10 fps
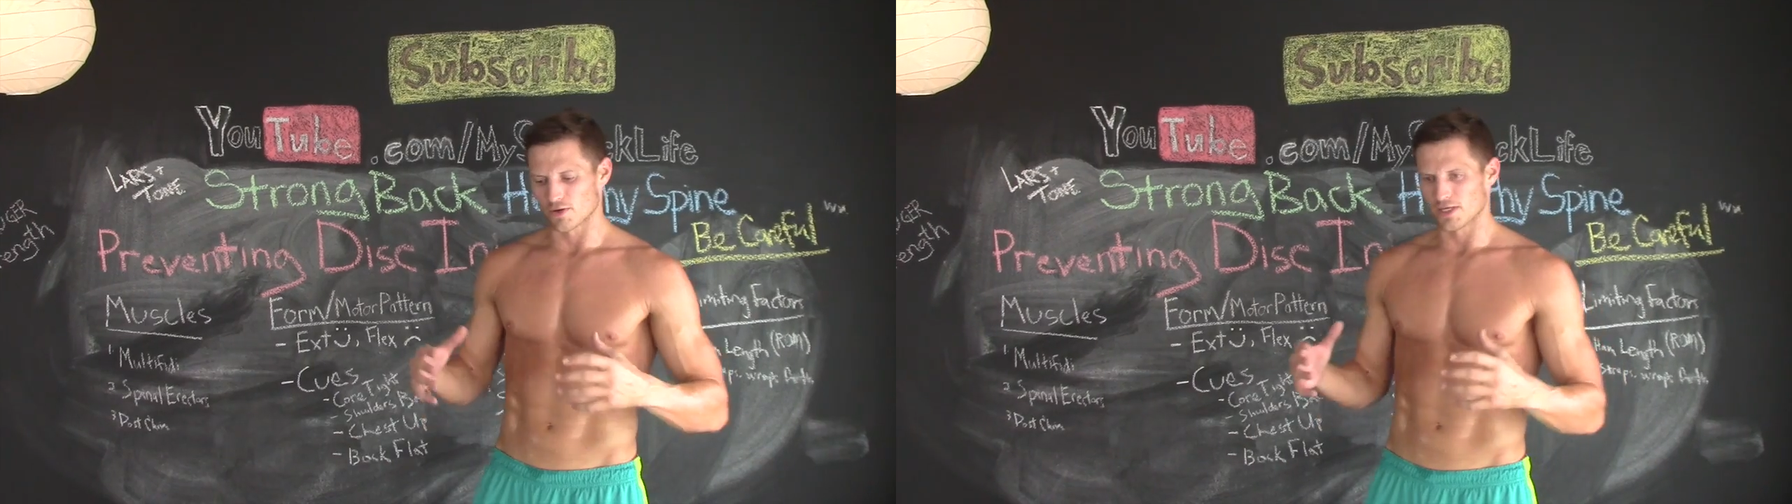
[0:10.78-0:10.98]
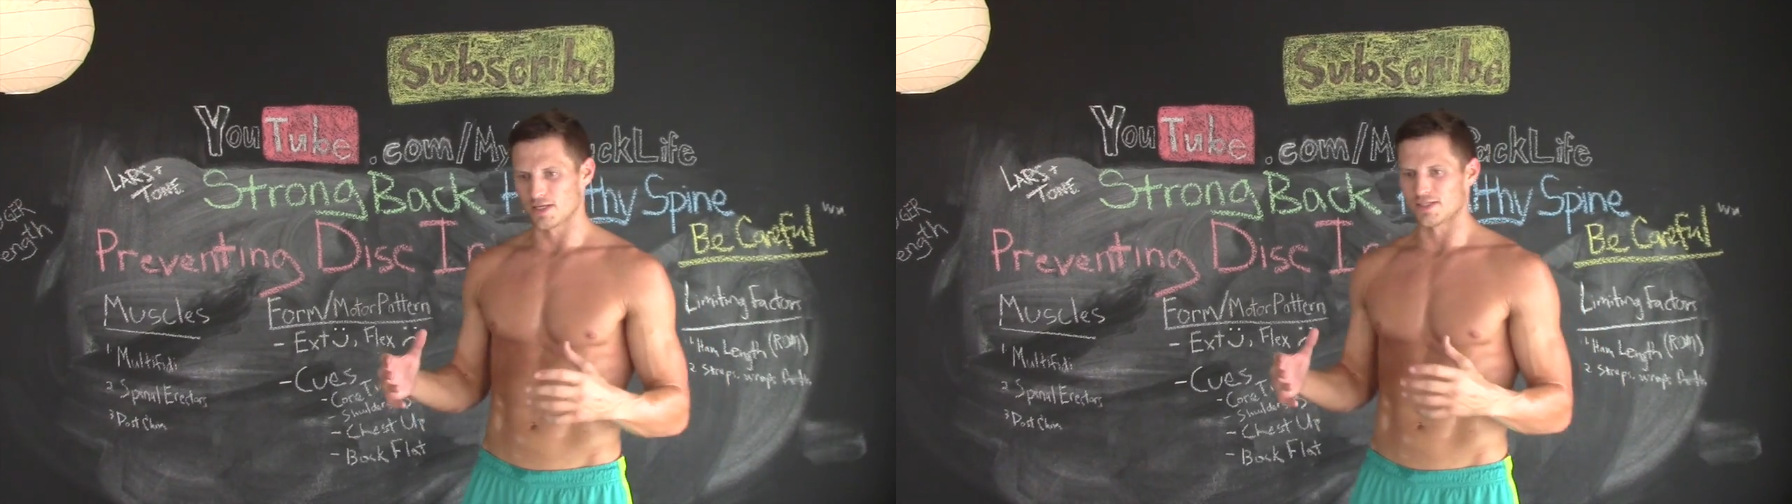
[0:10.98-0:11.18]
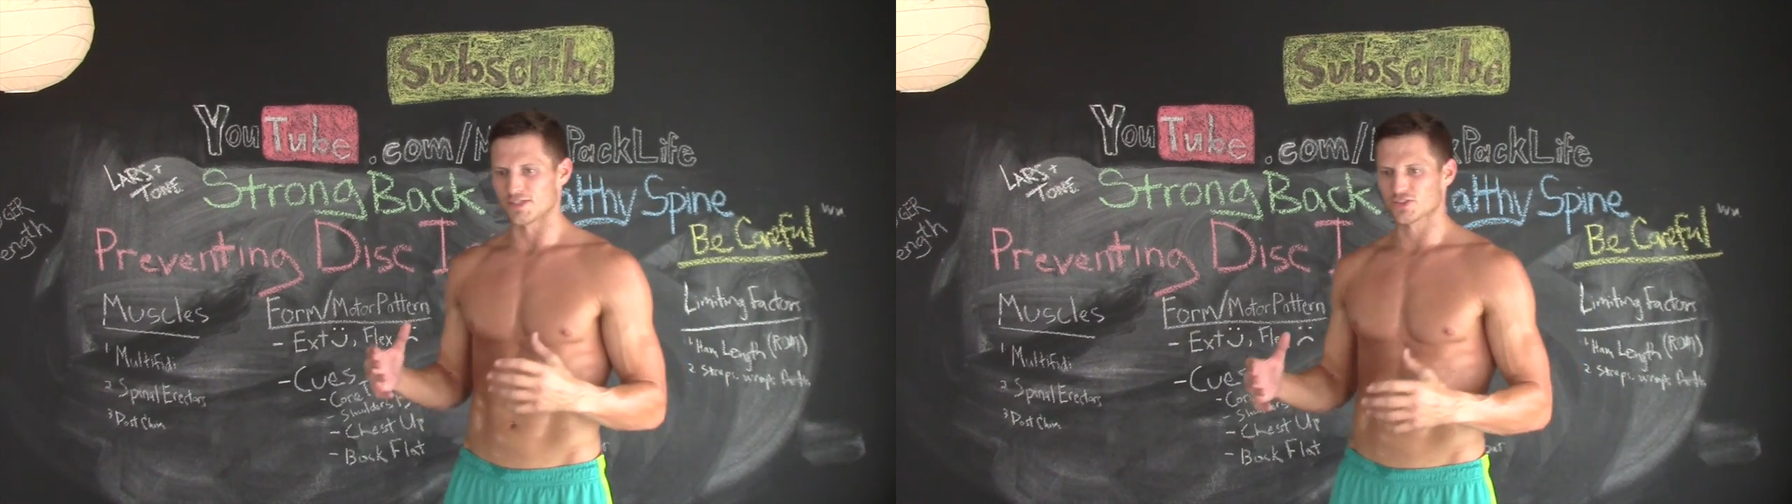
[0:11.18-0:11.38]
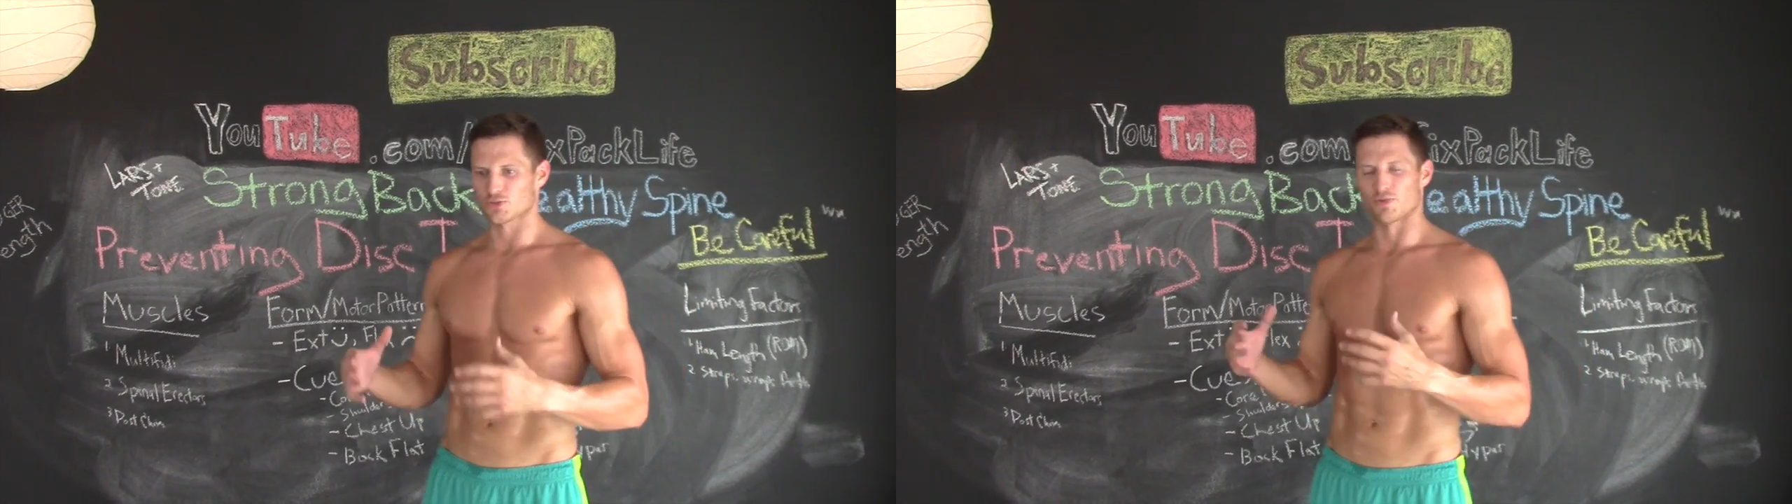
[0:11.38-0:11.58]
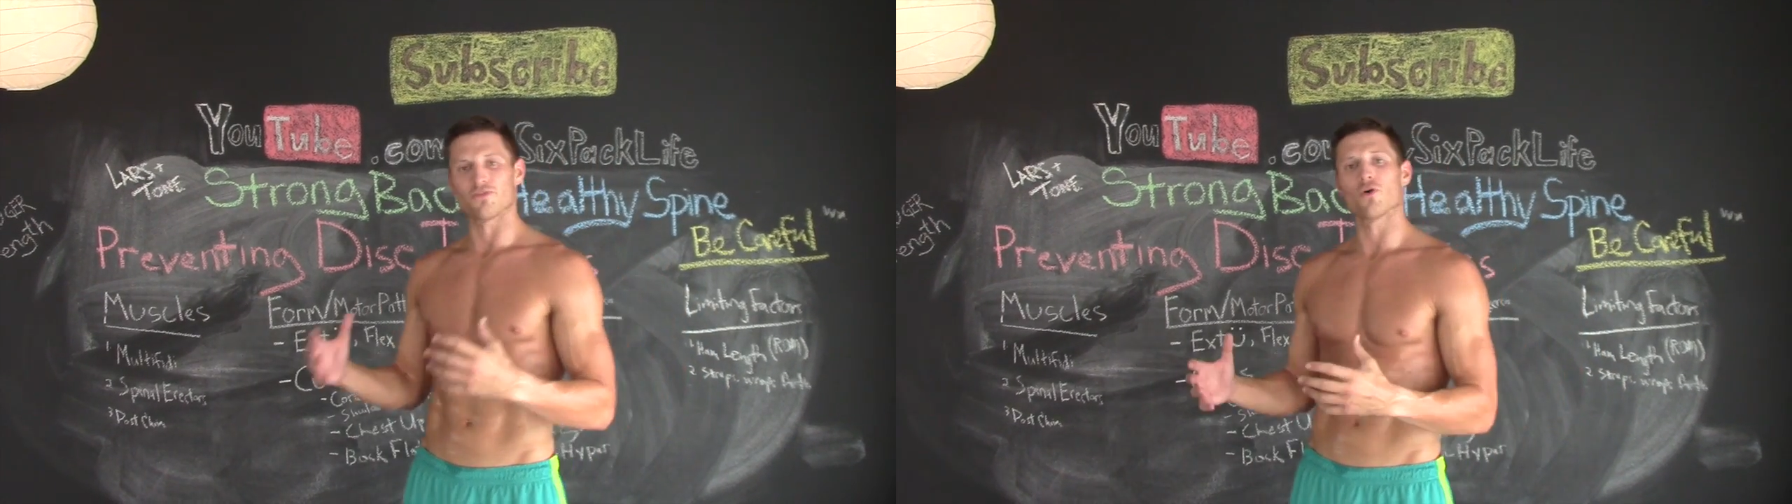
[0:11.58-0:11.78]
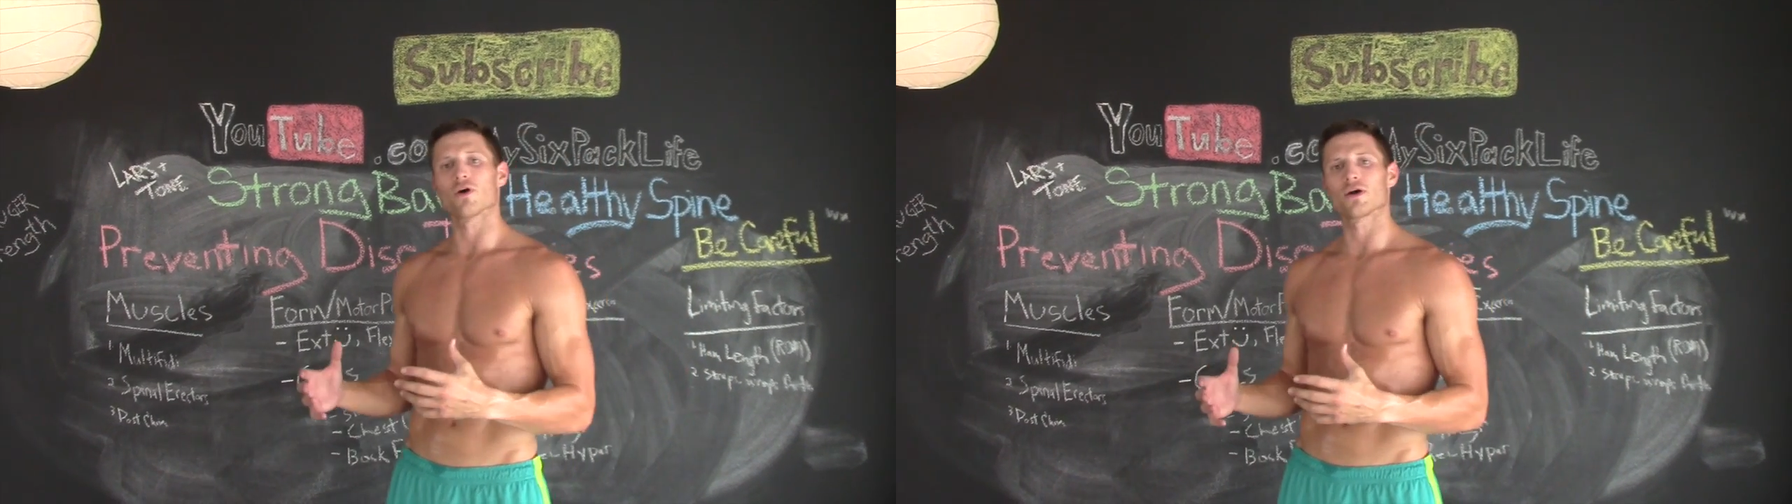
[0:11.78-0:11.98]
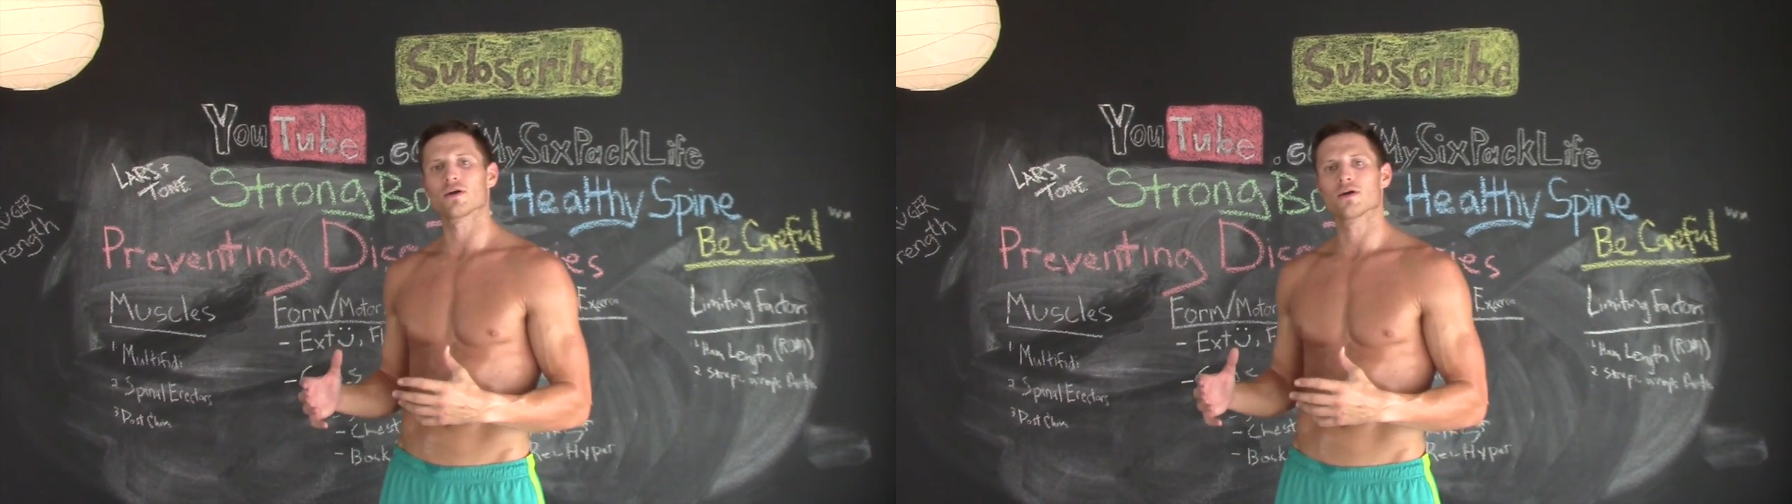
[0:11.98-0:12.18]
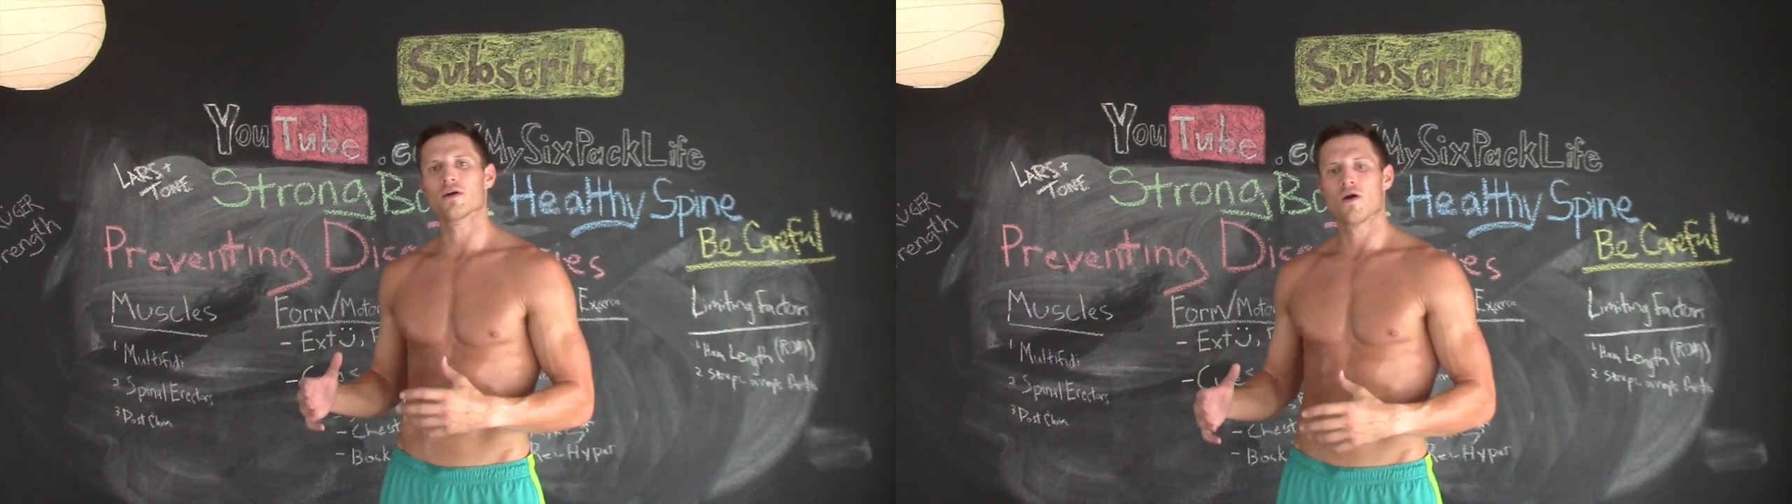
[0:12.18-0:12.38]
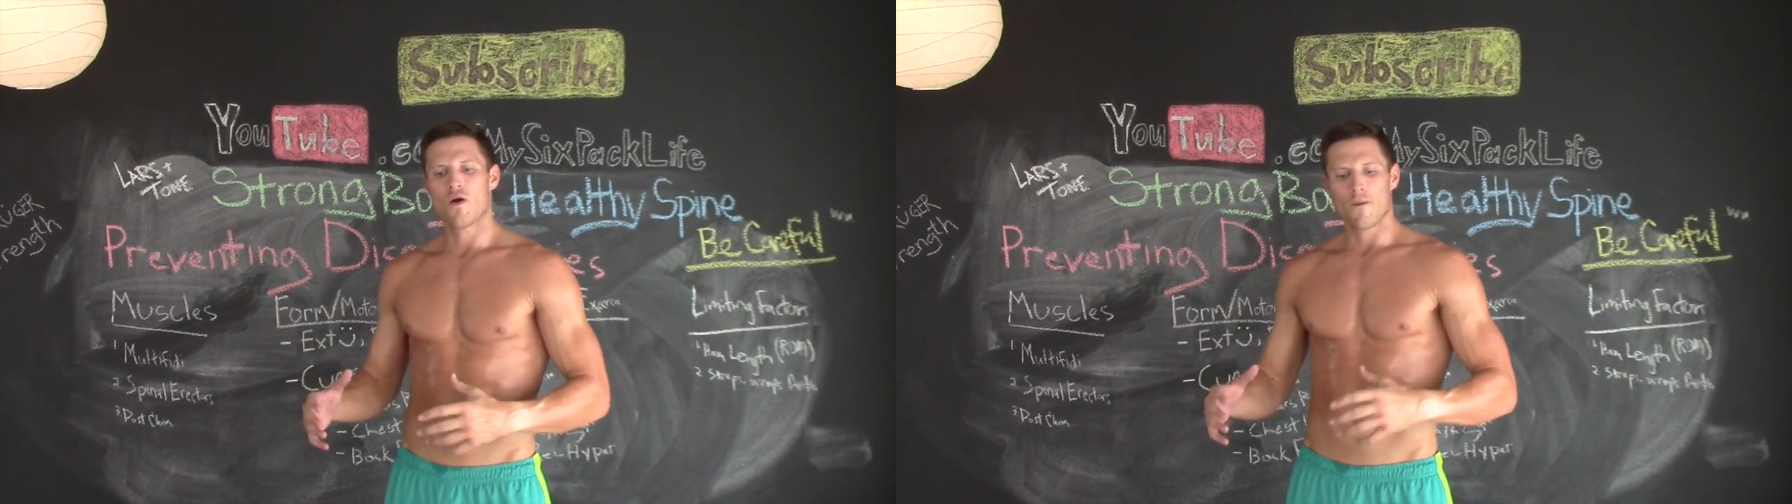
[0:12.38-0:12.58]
herniated discs before,